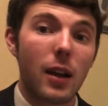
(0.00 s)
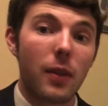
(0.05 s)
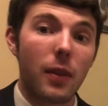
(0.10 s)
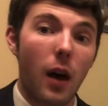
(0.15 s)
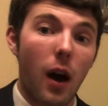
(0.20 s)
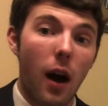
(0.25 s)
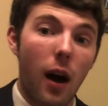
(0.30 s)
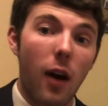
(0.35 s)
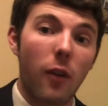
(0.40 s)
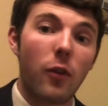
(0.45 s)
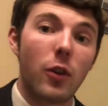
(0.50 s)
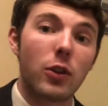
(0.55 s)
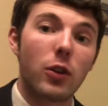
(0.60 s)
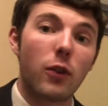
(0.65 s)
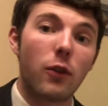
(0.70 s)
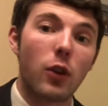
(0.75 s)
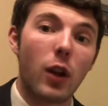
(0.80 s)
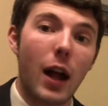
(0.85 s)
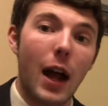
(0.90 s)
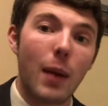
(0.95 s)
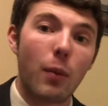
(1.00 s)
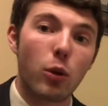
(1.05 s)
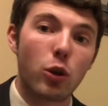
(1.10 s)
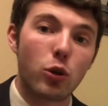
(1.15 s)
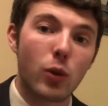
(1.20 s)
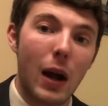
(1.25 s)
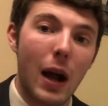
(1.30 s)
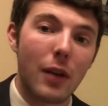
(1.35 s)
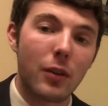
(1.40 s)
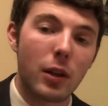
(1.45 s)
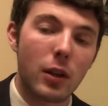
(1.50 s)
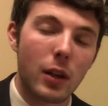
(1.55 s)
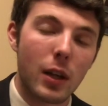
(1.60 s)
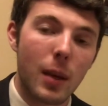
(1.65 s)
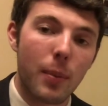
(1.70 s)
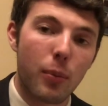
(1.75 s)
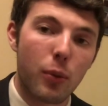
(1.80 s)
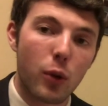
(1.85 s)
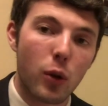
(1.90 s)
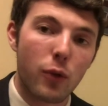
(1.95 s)
The offensive line will drastically
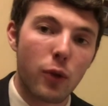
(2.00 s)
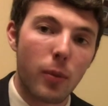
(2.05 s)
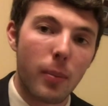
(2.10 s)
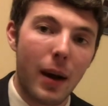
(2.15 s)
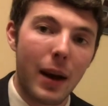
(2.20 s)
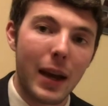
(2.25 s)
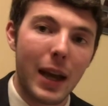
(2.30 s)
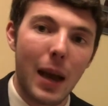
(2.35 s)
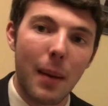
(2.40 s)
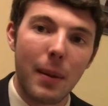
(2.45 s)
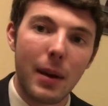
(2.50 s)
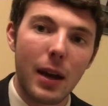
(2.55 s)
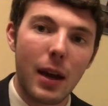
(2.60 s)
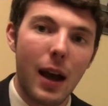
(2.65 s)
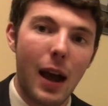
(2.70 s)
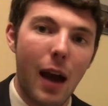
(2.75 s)
improve for Miami